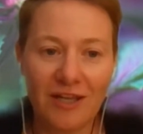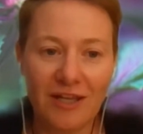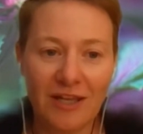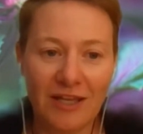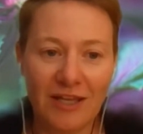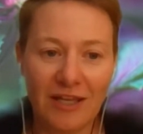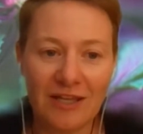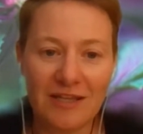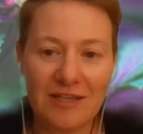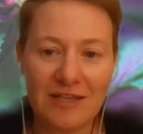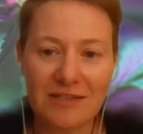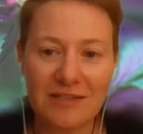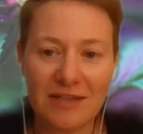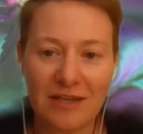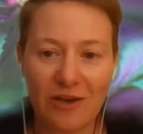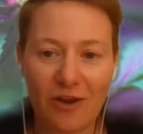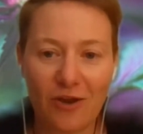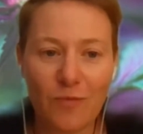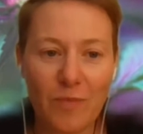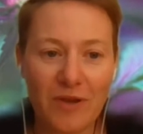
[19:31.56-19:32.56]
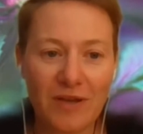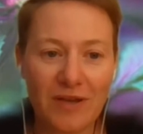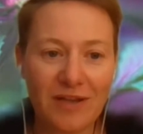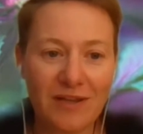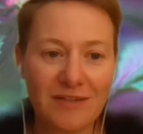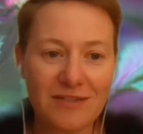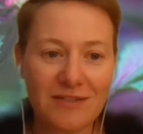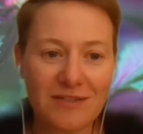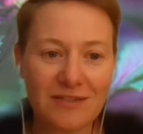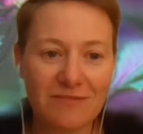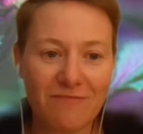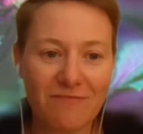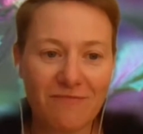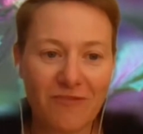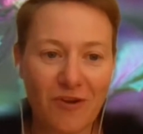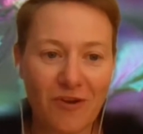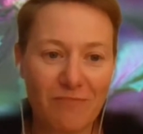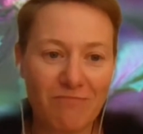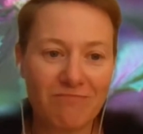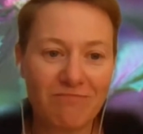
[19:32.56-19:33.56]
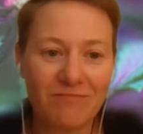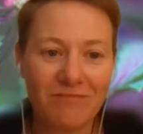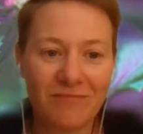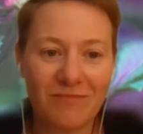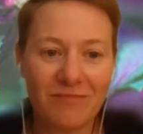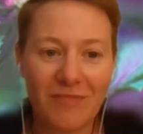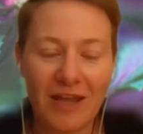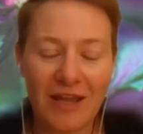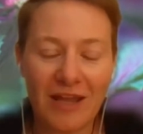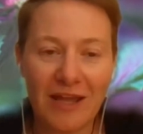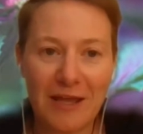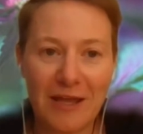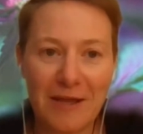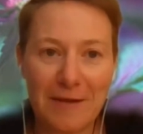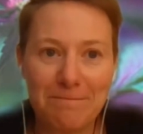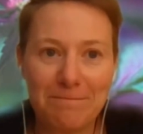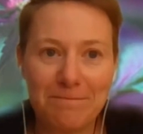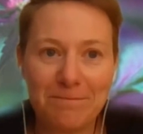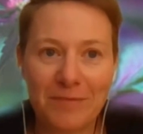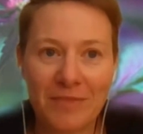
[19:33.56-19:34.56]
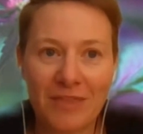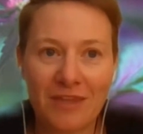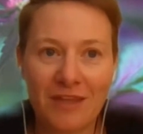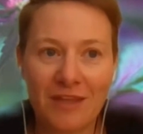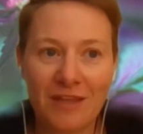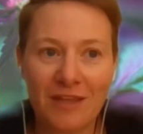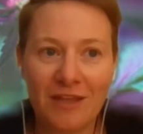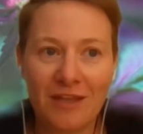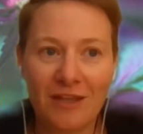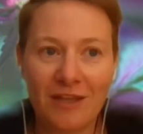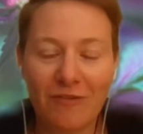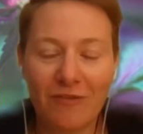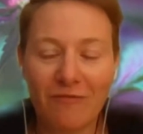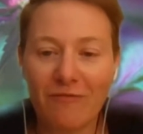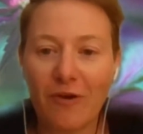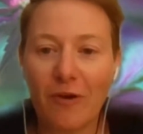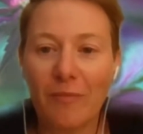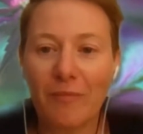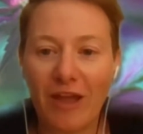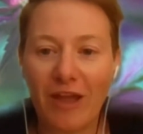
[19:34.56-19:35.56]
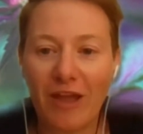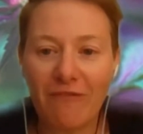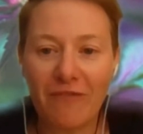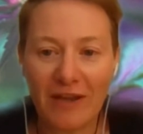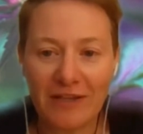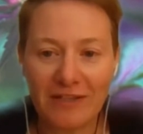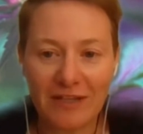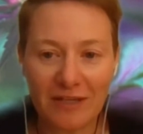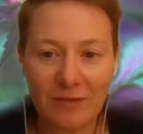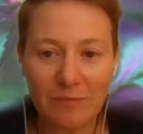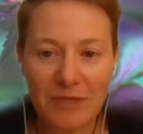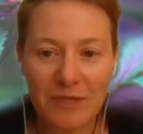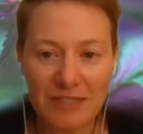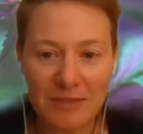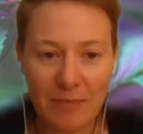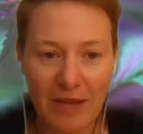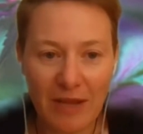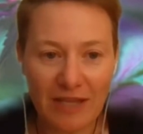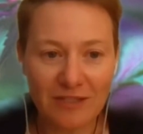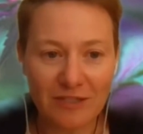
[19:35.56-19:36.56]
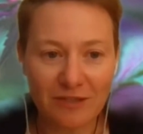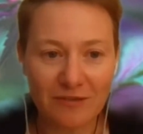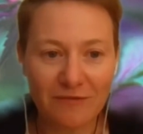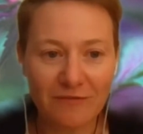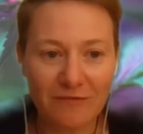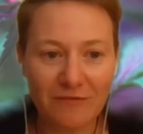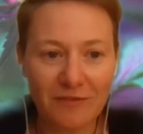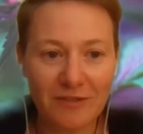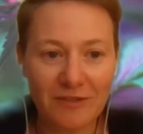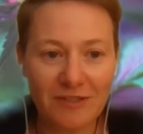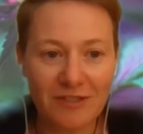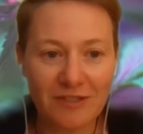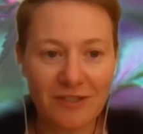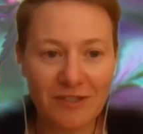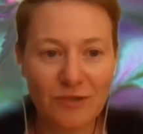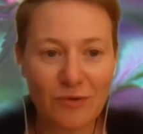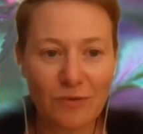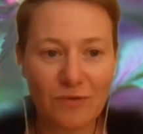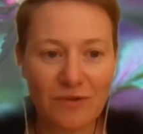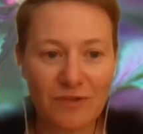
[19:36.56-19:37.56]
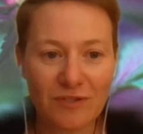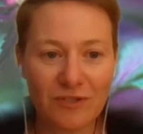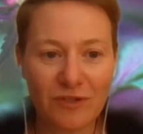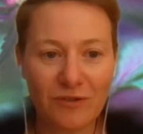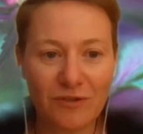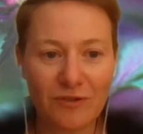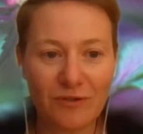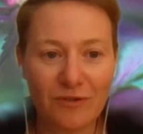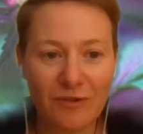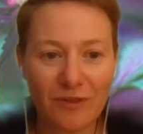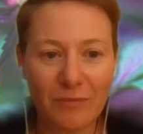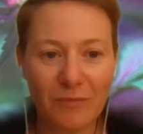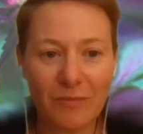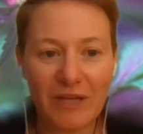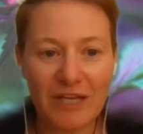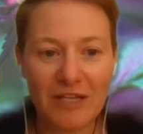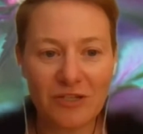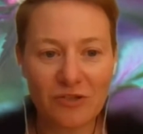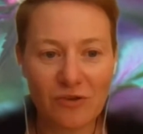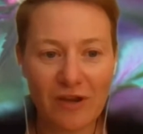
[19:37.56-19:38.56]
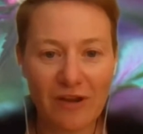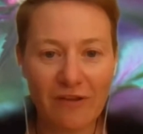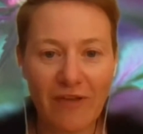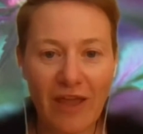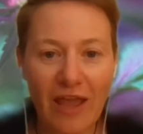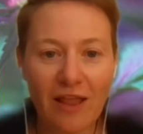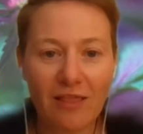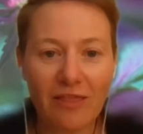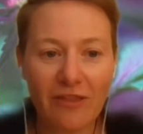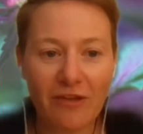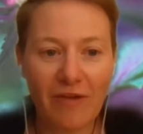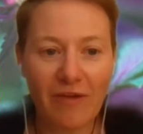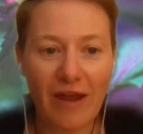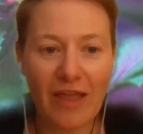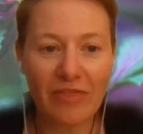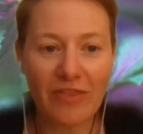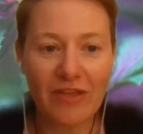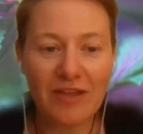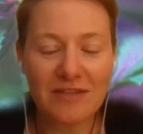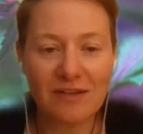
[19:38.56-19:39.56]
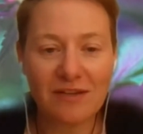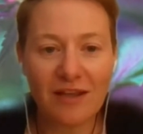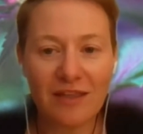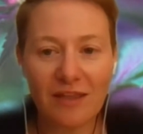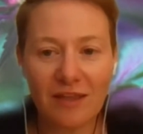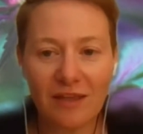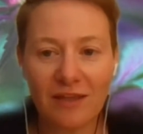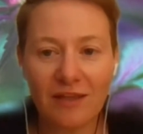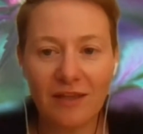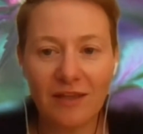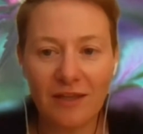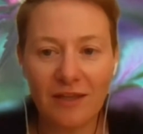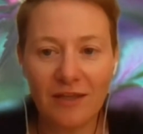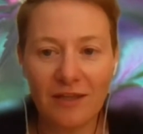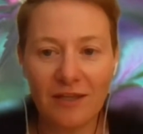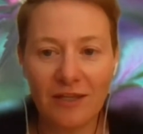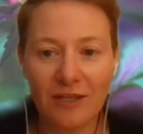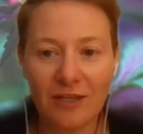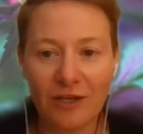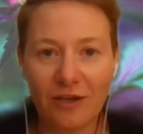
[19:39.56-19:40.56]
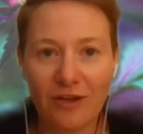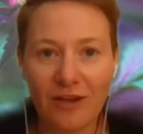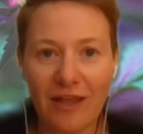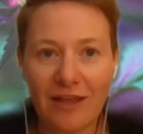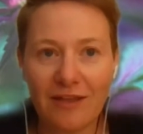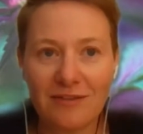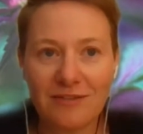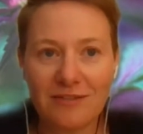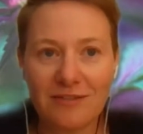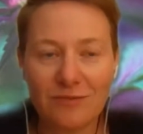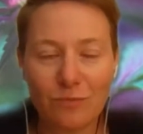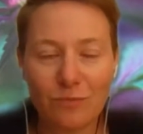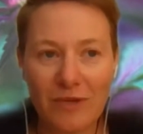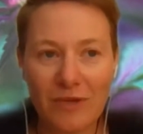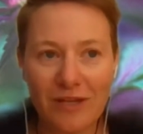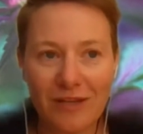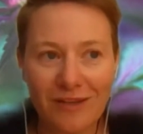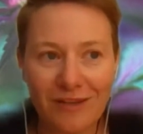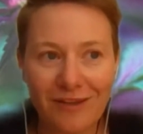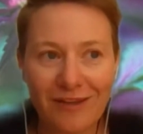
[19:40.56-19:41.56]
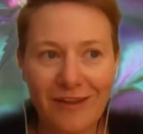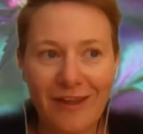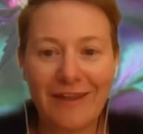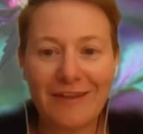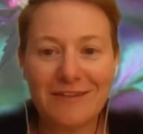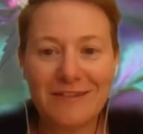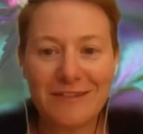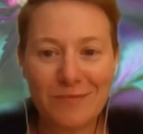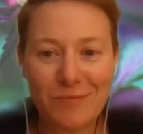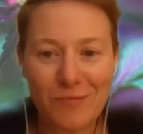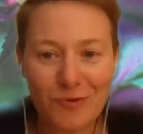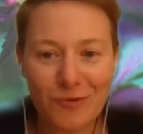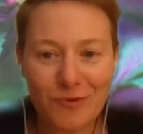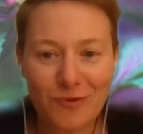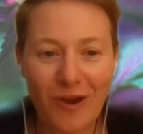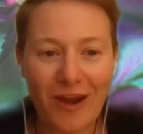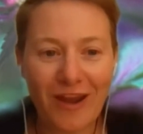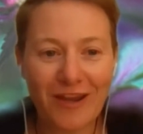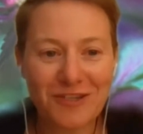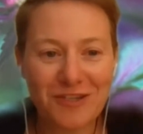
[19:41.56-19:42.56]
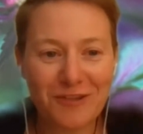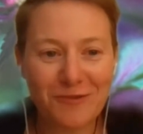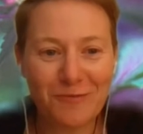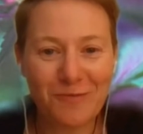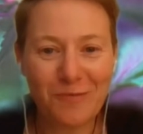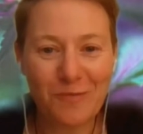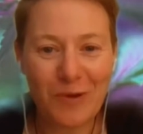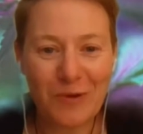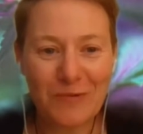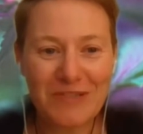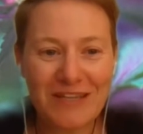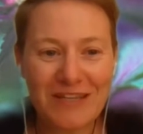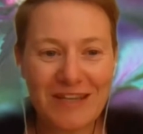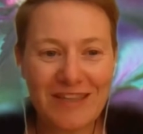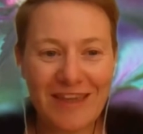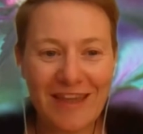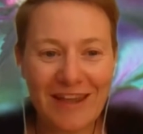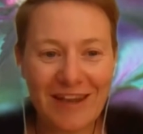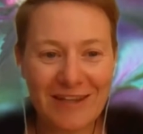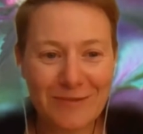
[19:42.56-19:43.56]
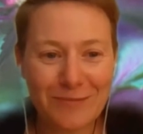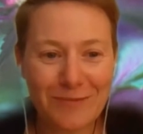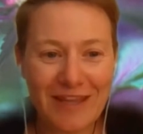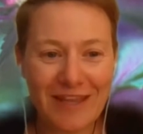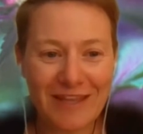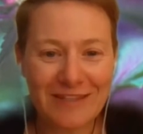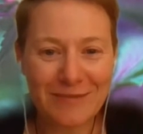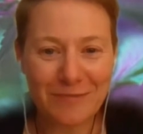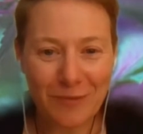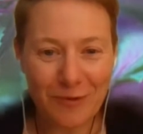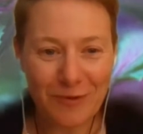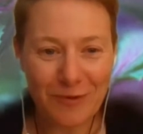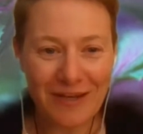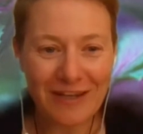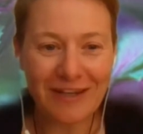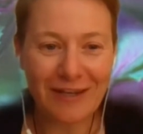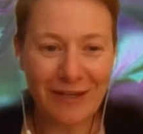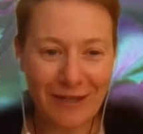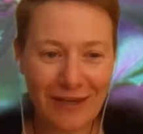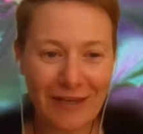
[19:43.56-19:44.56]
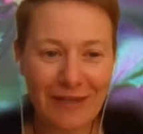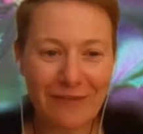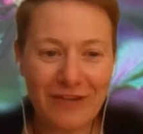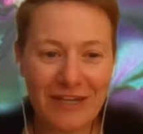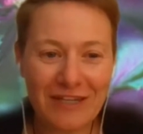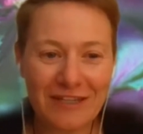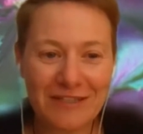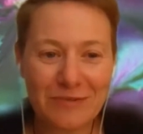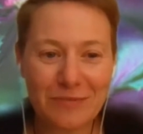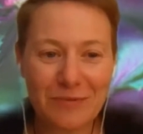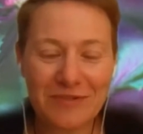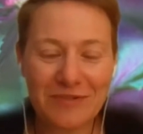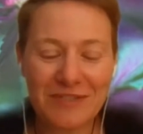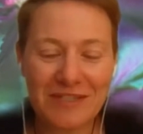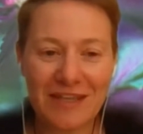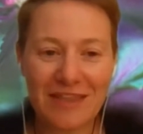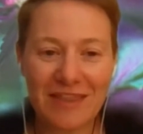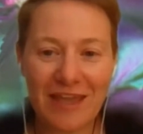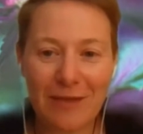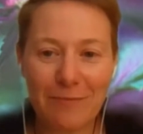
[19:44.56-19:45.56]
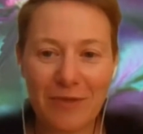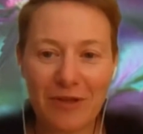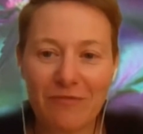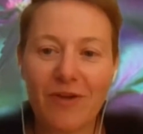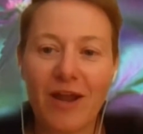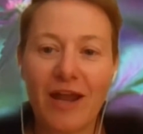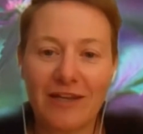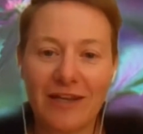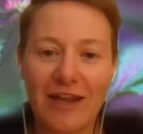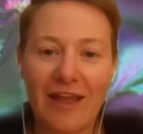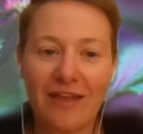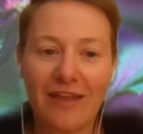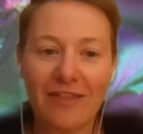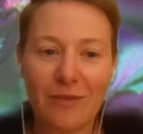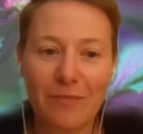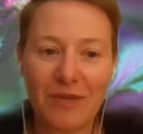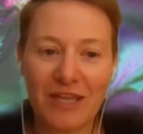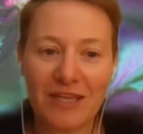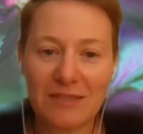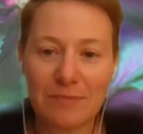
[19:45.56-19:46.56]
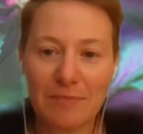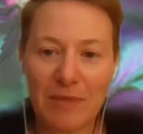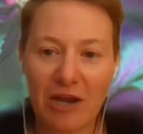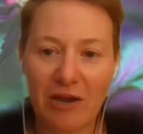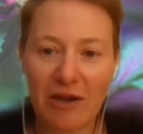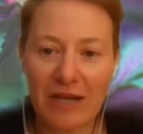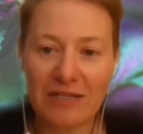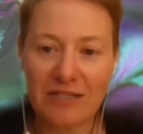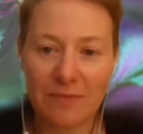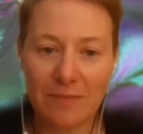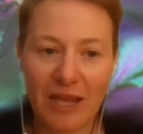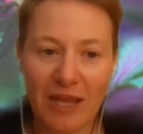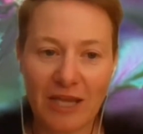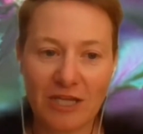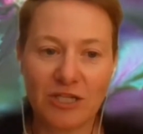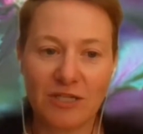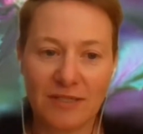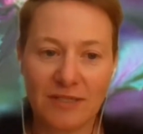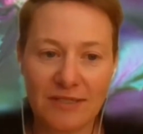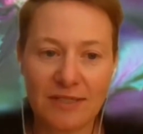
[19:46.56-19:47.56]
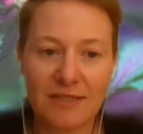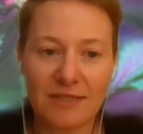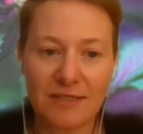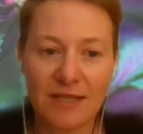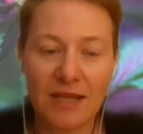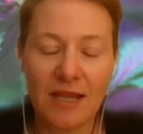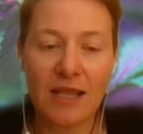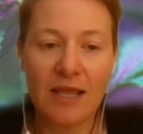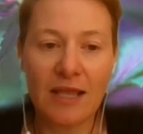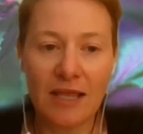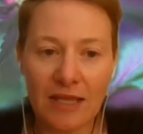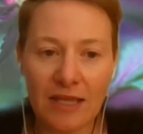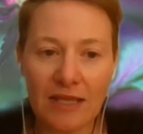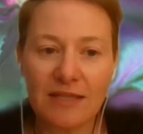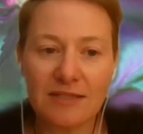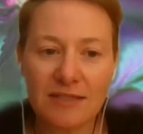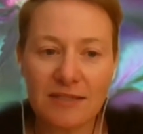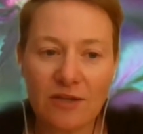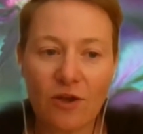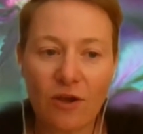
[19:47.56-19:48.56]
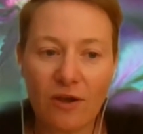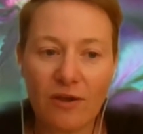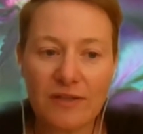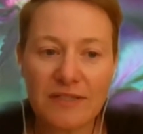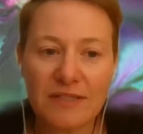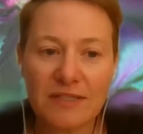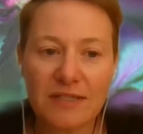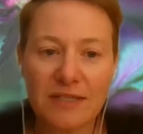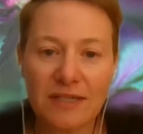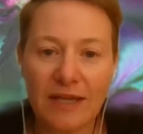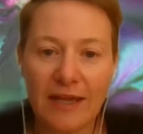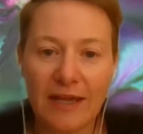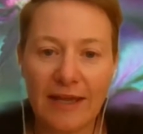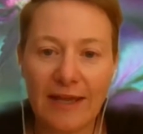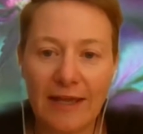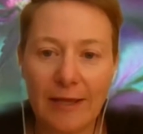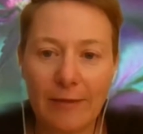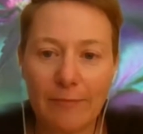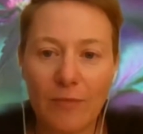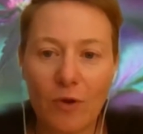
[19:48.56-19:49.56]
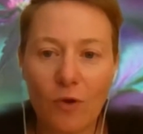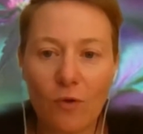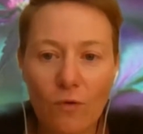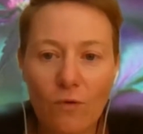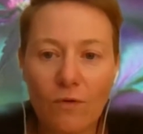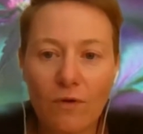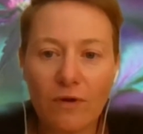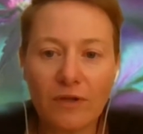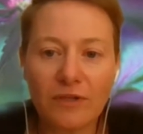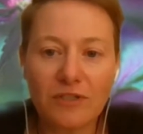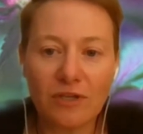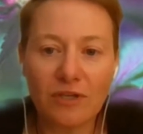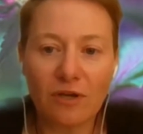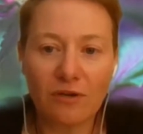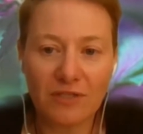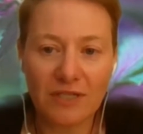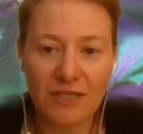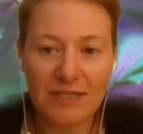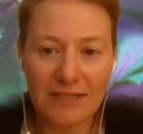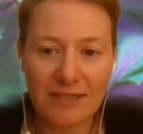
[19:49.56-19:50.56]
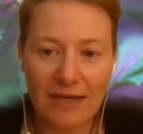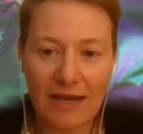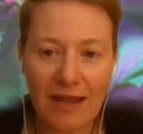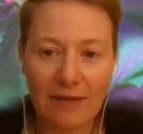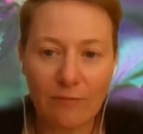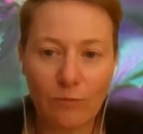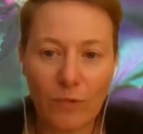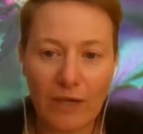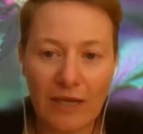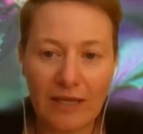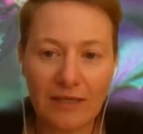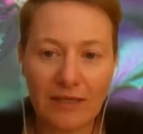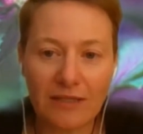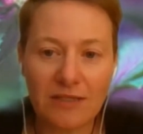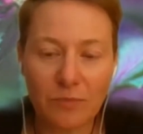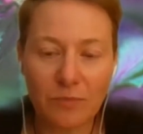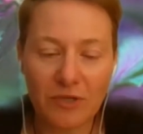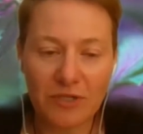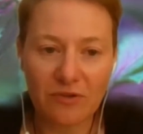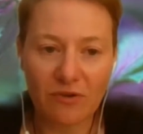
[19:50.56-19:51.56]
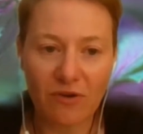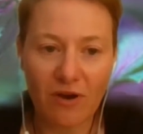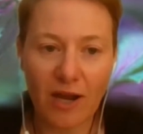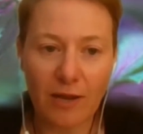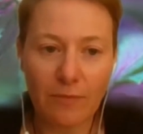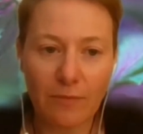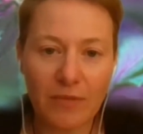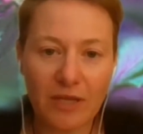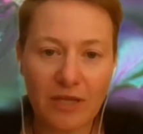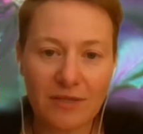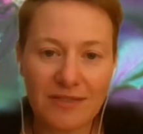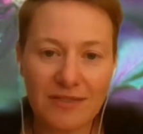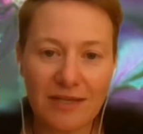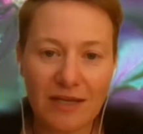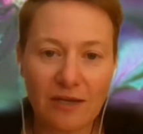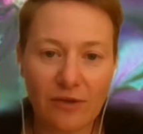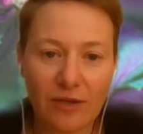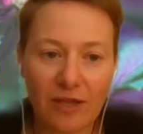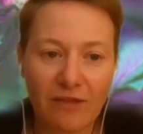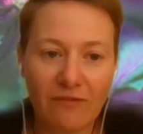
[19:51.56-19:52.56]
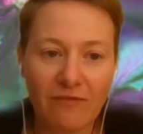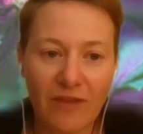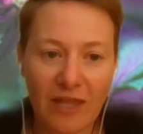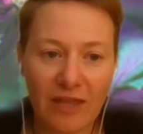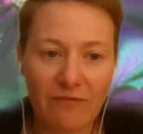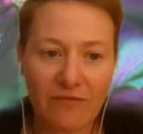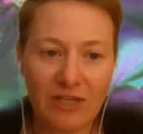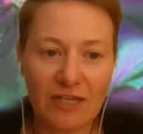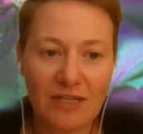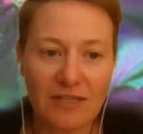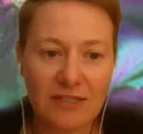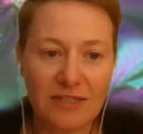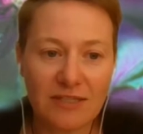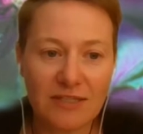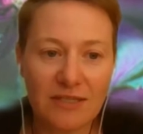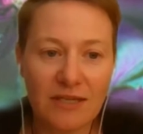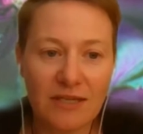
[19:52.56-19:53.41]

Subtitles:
is an openness from a funding perspective to talk to the Ministry of Health around this. And I think as we gain some more traction, we'll see that. As we get some more clinical evidence, we'll see that. But right now, the biggest barrier to patients is cost, or doctors that aren't willing to prescribe because they're looking for evidence.